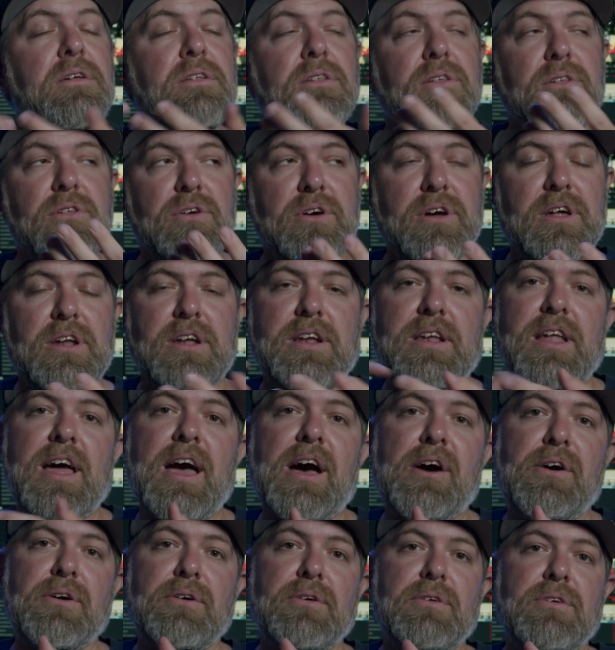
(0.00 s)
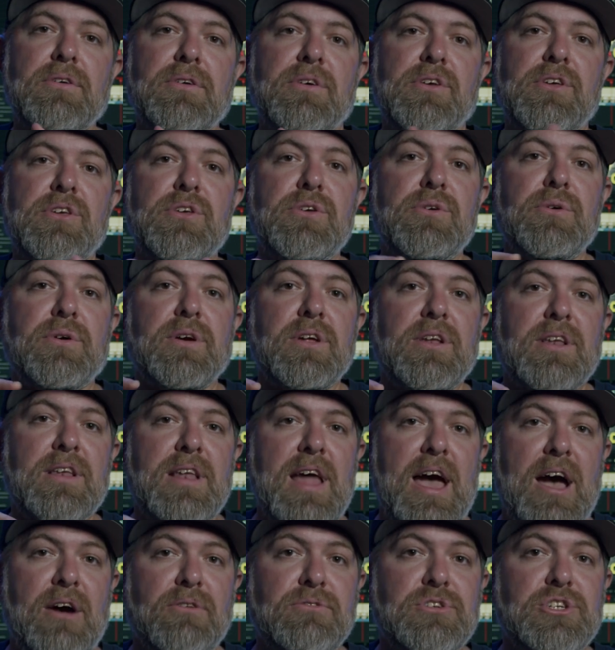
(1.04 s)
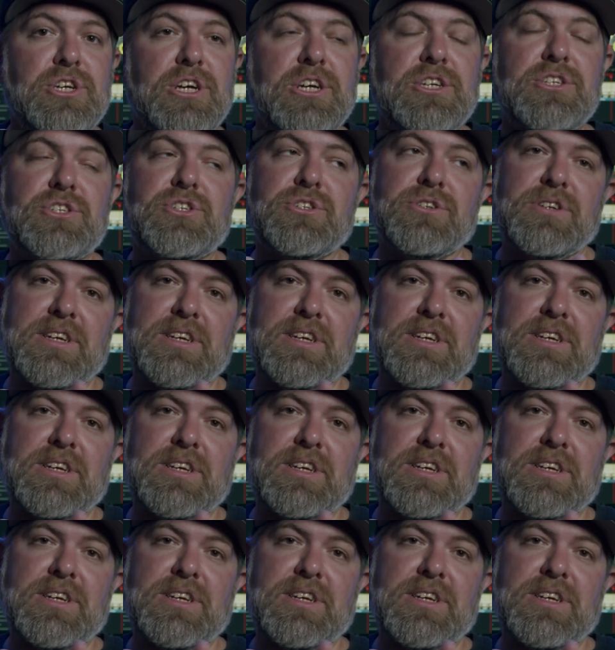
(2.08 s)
look at it now. You can now change